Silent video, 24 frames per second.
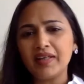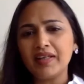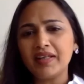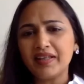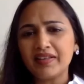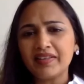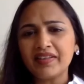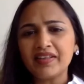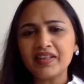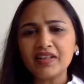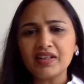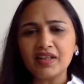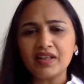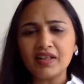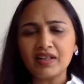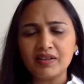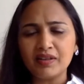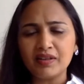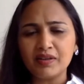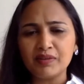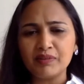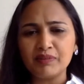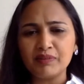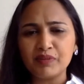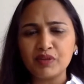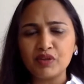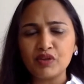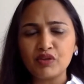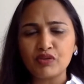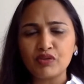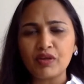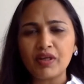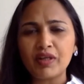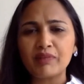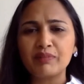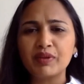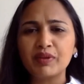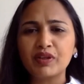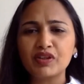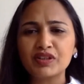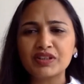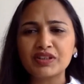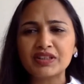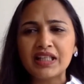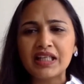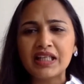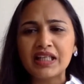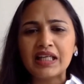I think you're right, because